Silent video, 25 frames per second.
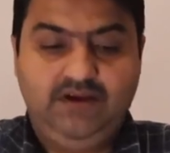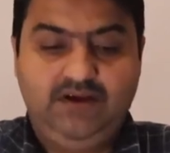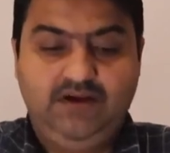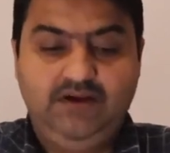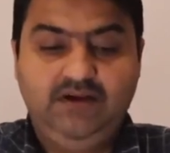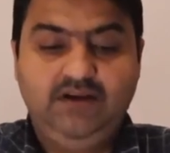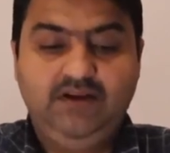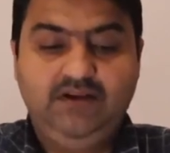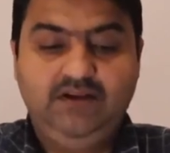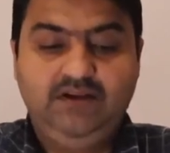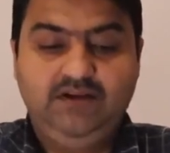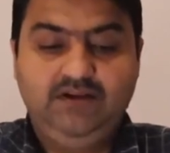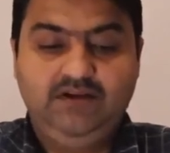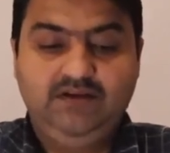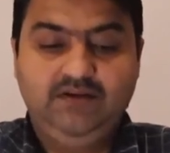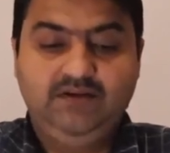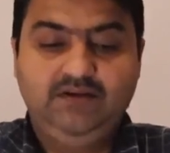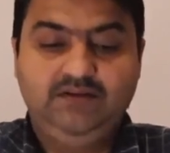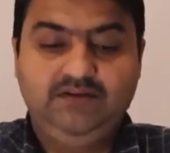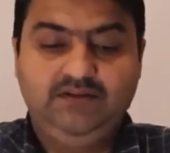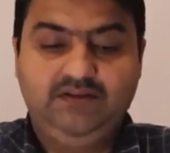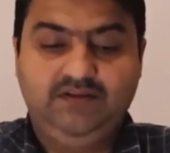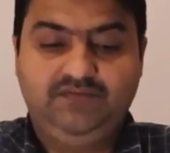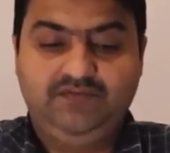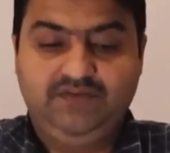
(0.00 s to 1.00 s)
And
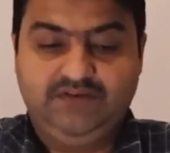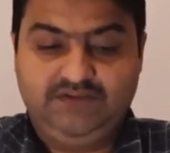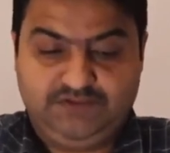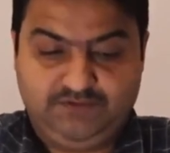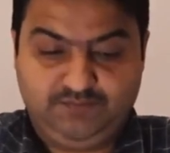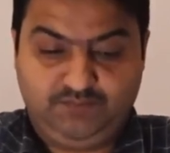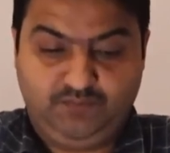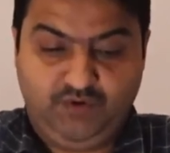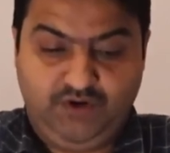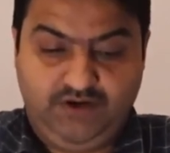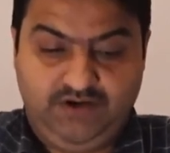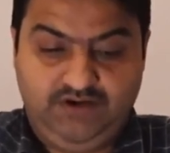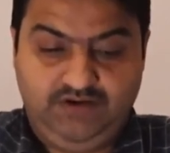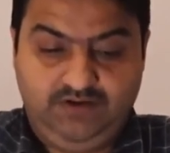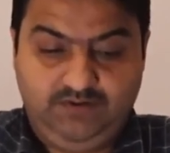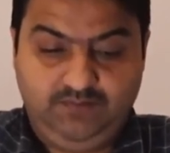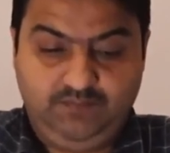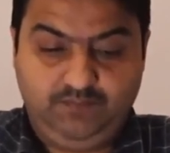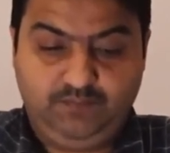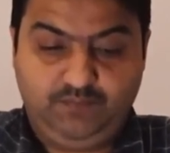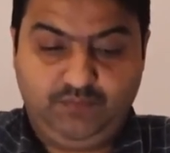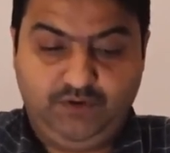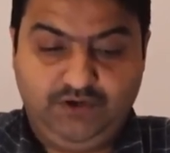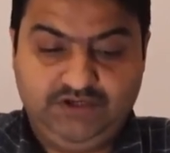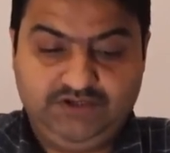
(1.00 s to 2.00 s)
the first point,
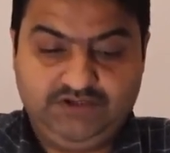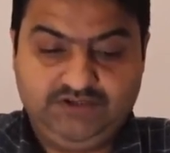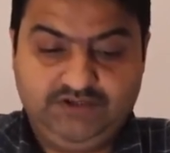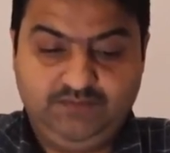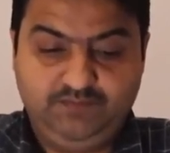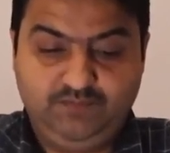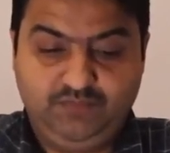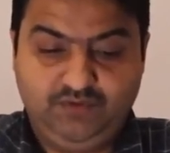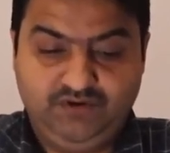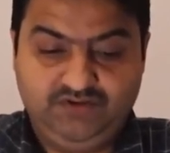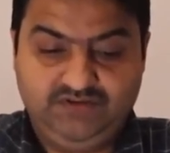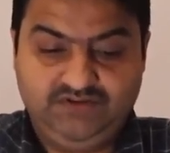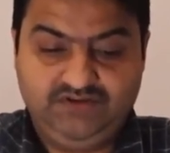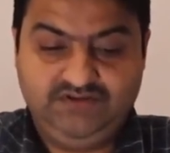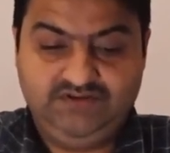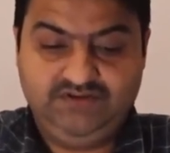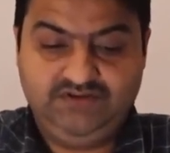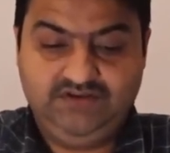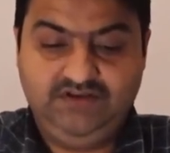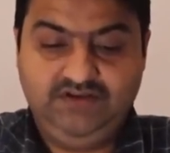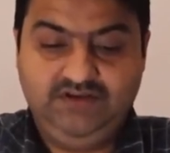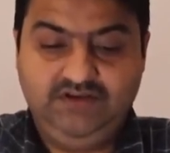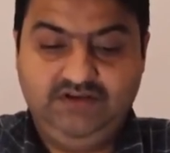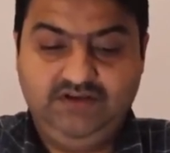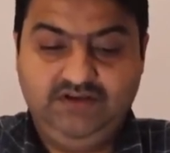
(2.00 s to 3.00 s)
production process
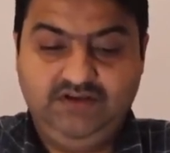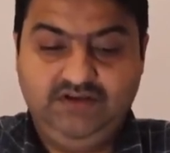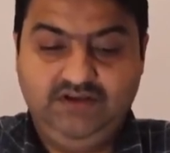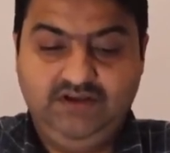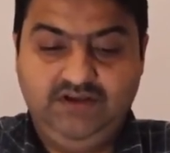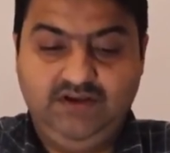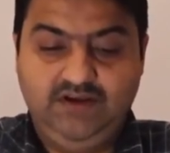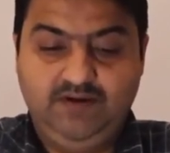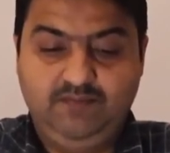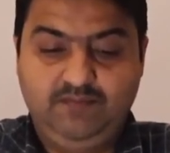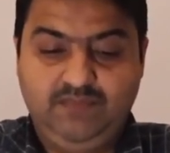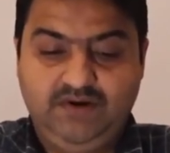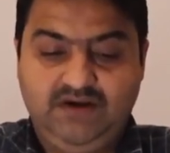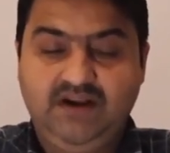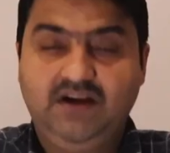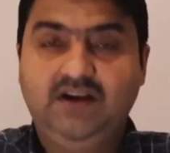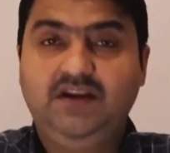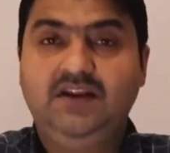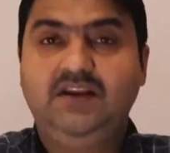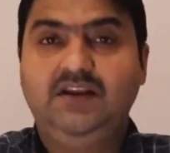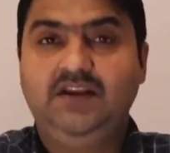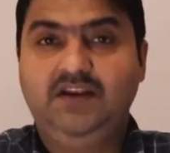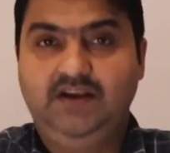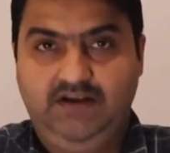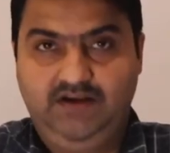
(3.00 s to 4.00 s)
in
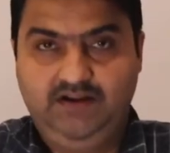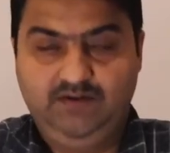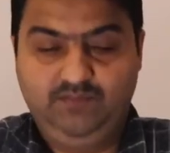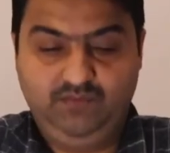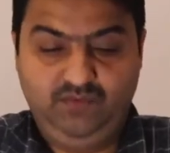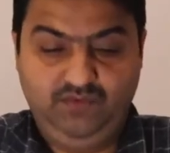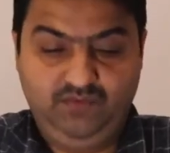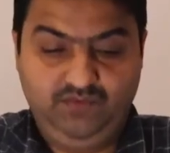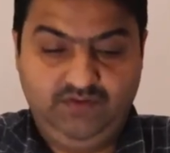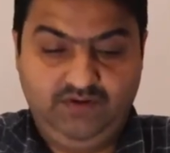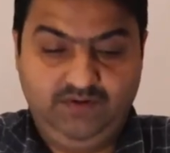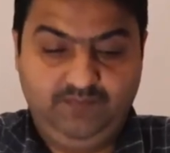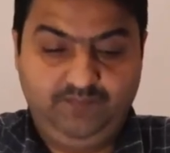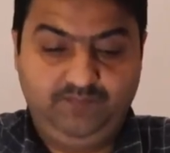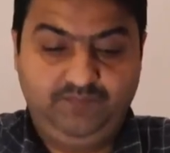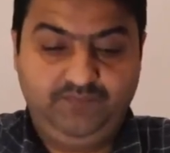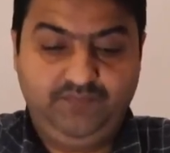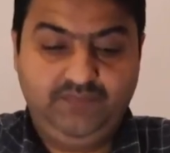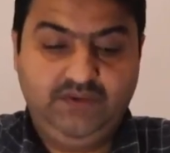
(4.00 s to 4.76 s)
embedded EWM.